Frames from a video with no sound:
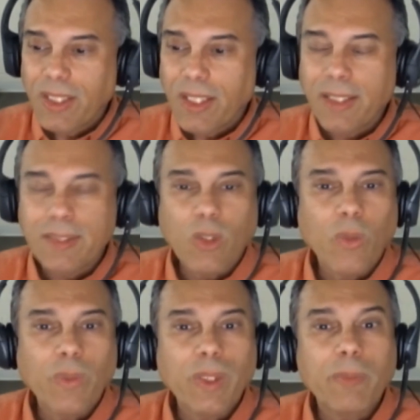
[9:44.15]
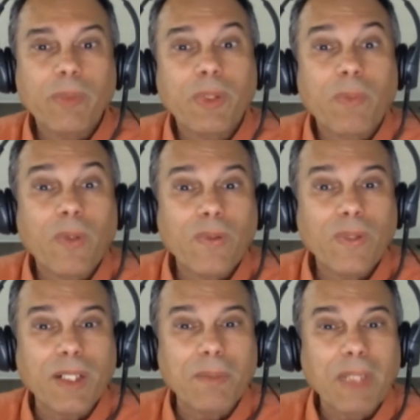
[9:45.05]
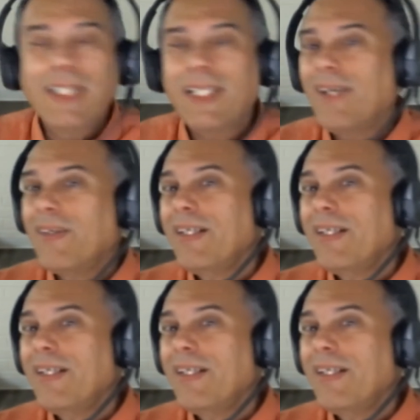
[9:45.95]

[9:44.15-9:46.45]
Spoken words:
and it's already pre-programmed. Now,